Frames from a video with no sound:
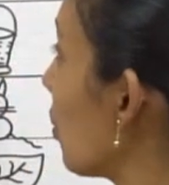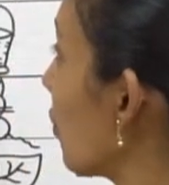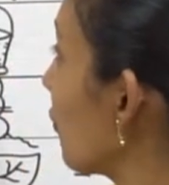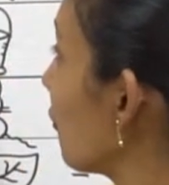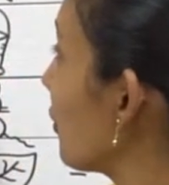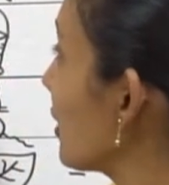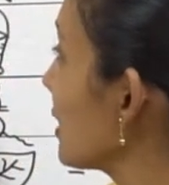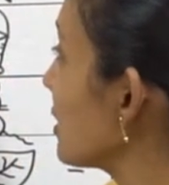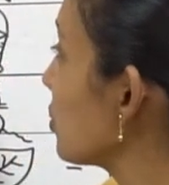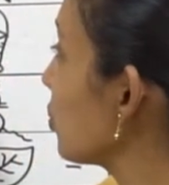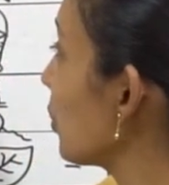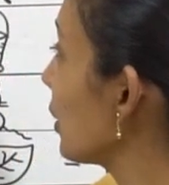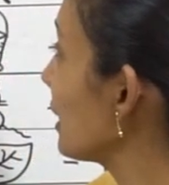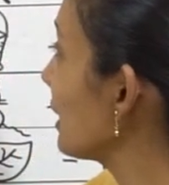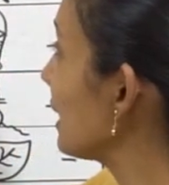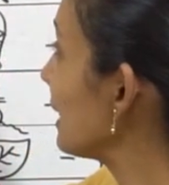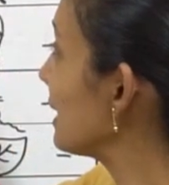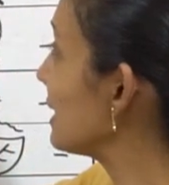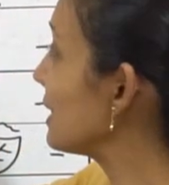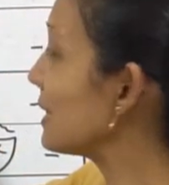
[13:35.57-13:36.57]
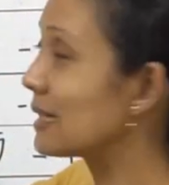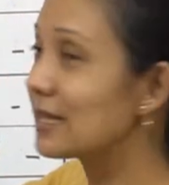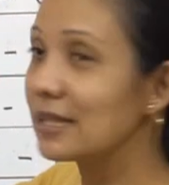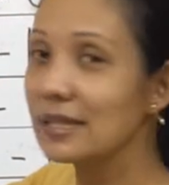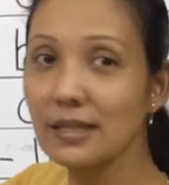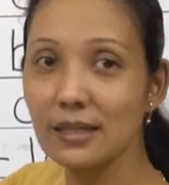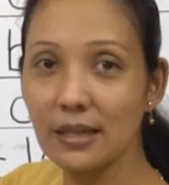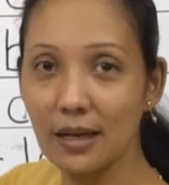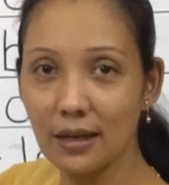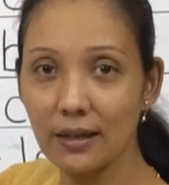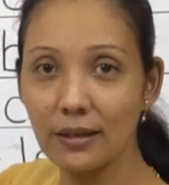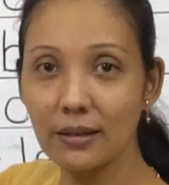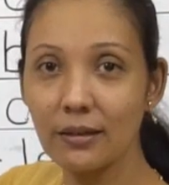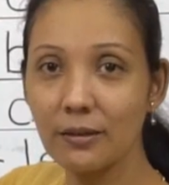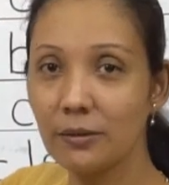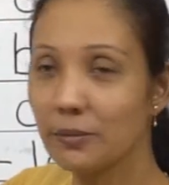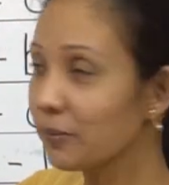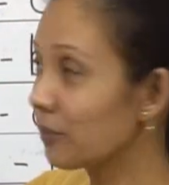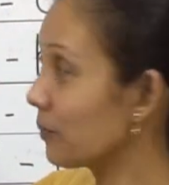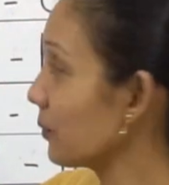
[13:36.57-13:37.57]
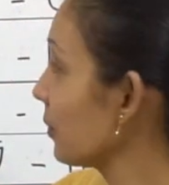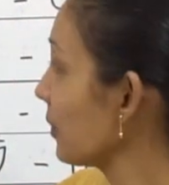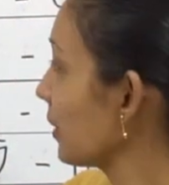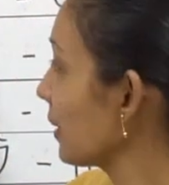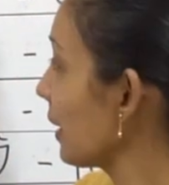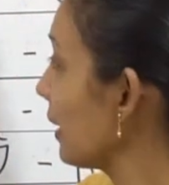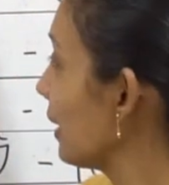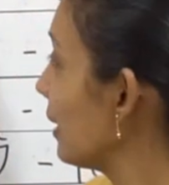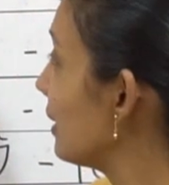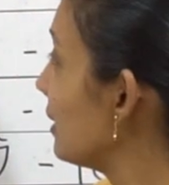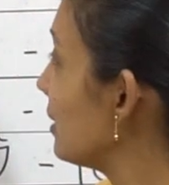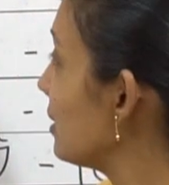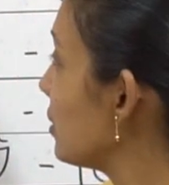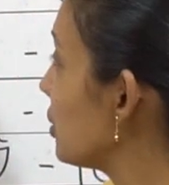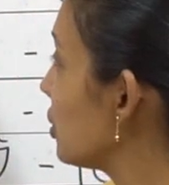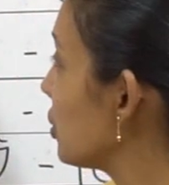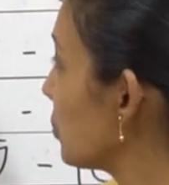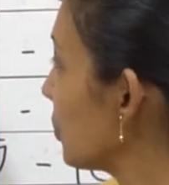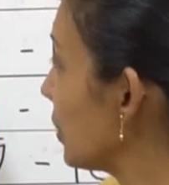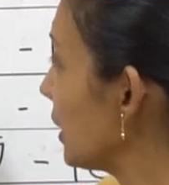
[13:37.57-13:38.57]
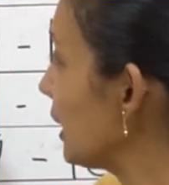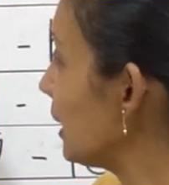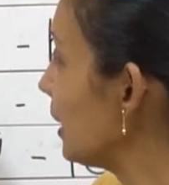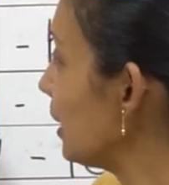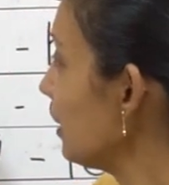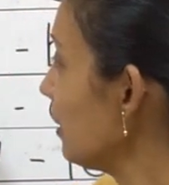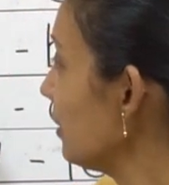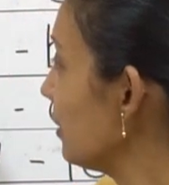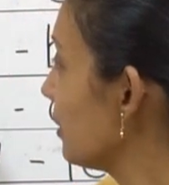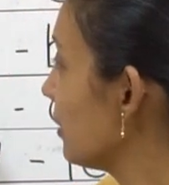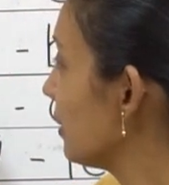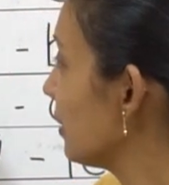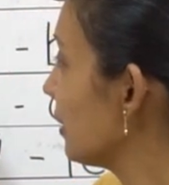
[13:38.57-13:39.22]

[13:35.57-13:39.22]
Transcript: First one is sun, tree,